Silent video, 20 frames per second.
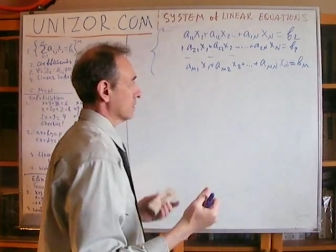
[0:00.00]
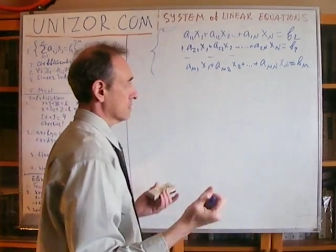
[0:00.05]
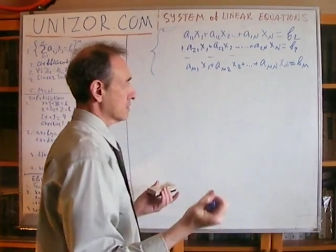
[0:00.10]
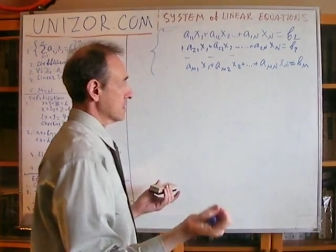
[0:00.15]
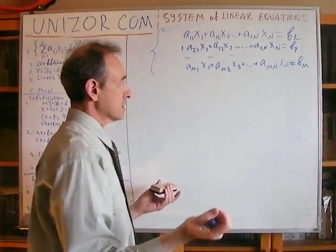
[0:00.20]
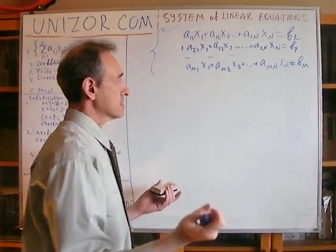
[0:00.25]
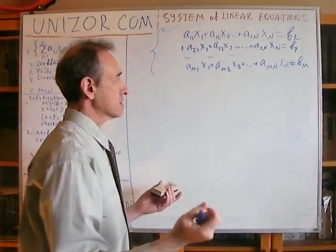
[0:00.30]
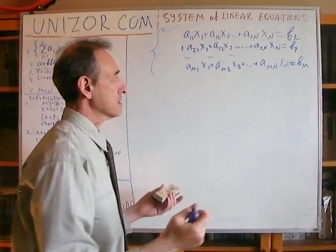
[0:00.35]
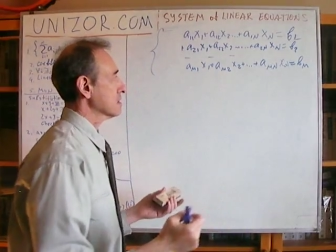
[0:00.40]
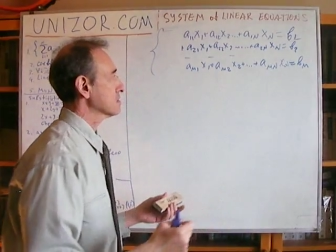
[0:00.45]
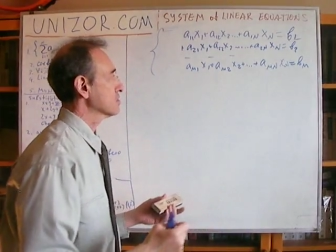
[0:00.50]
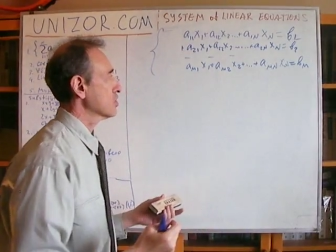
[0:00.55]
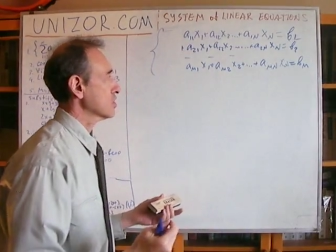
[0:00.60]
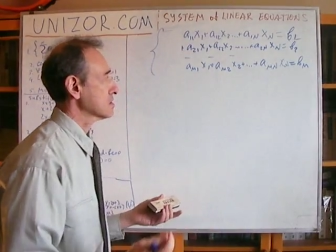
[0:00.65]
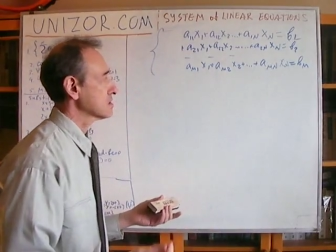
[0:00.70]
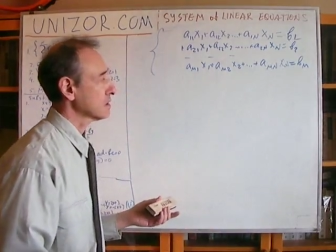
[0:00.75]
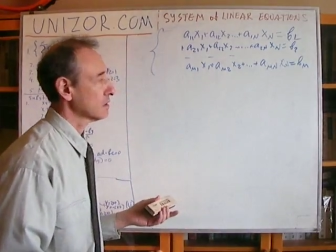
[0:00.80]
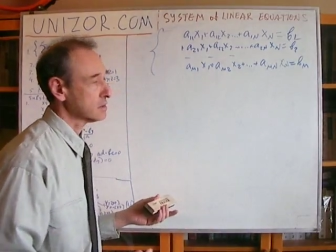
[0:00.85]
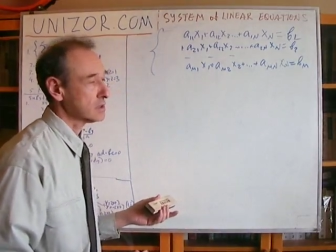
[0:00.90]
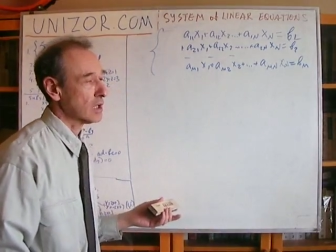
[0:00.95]
this is just
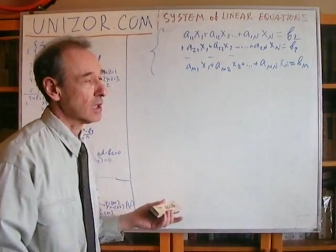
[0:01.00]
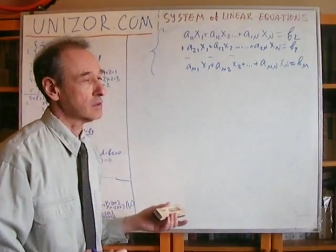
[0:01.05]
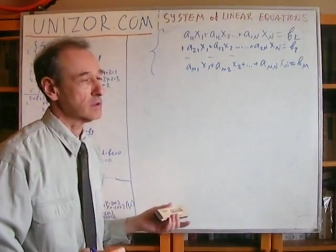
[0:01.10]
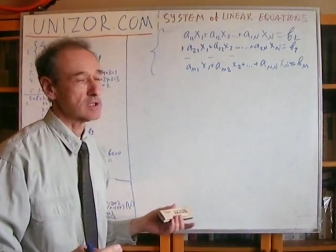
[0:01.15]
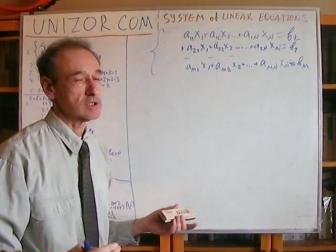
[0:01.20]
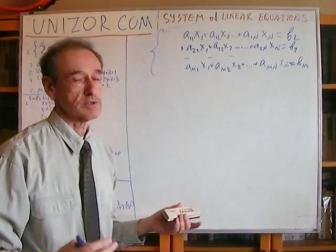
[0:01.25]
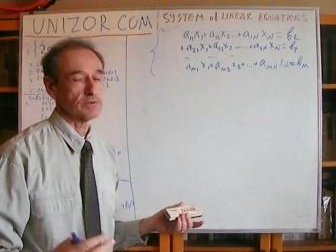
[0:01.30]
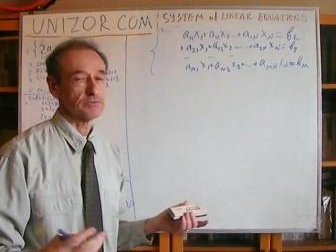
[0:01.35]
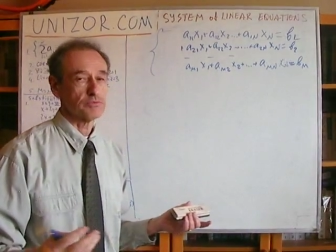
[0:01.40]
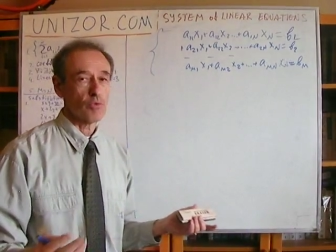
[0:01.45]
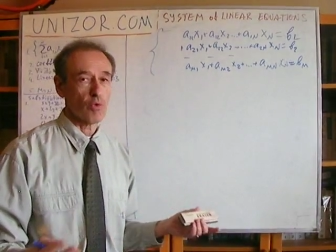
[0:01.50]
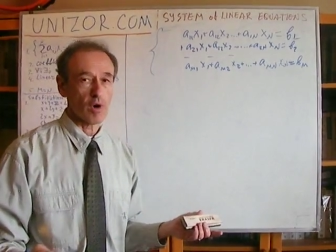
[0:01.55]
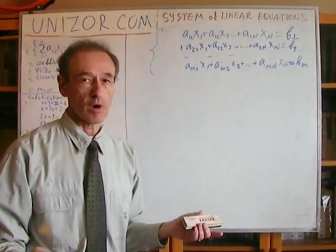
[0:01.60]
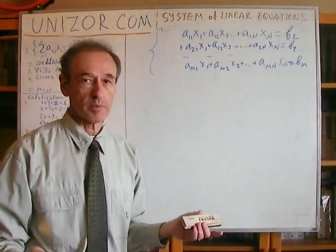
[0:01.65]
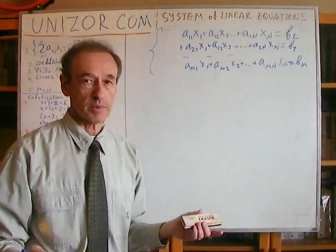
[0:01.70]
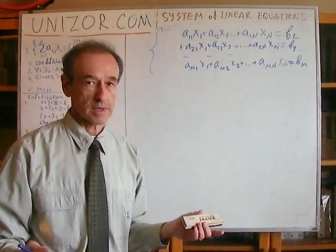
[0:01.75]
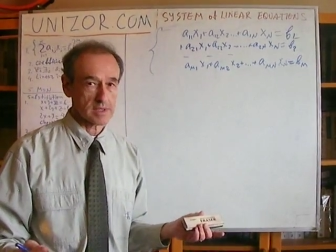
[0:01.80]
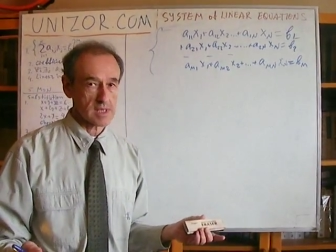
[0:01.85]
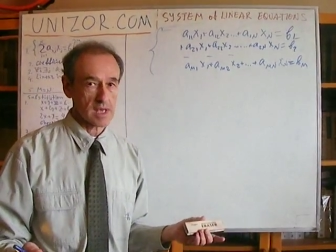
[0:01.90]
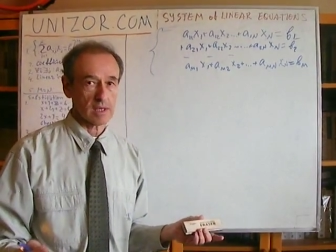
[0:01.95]
an alternative form,
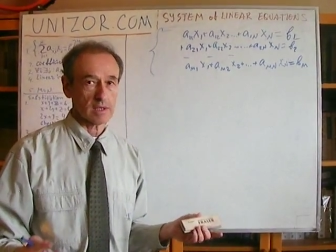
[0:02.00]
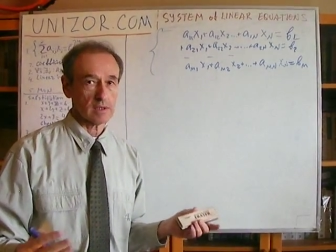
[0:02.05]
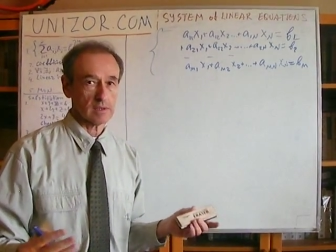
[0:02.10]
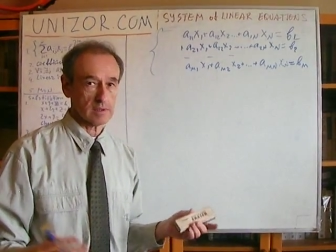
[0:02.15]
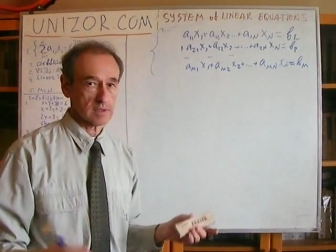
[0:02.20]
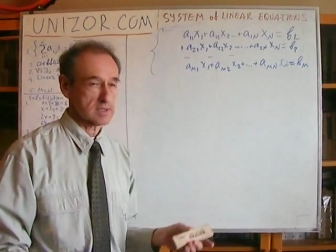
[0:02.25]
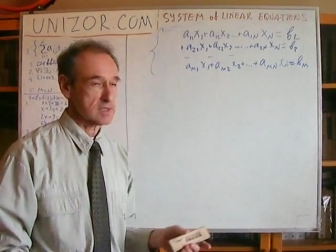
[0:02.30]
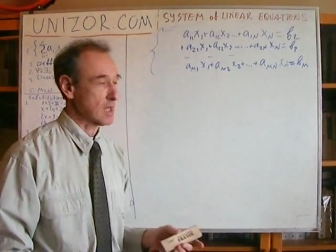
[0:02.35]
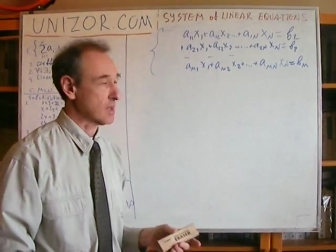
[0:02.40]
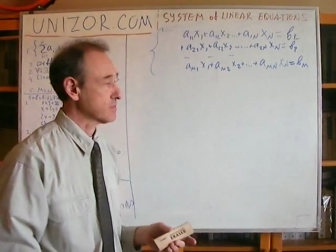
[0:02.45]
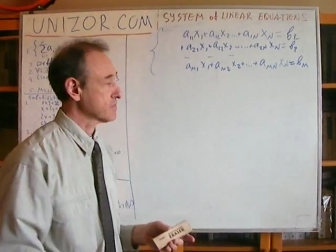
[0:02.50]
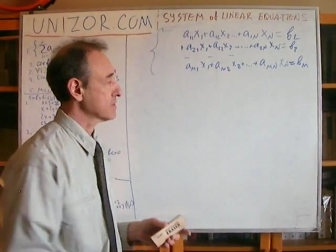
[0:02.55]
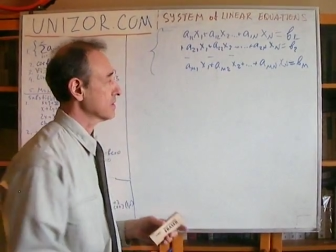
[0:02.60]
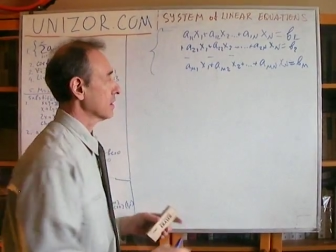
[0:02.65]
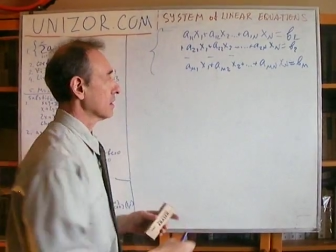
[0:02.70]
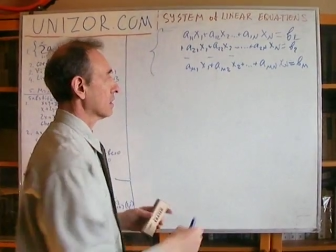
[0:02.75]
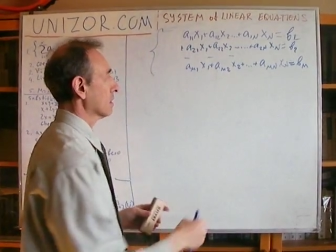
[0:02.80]
exactly the same thing.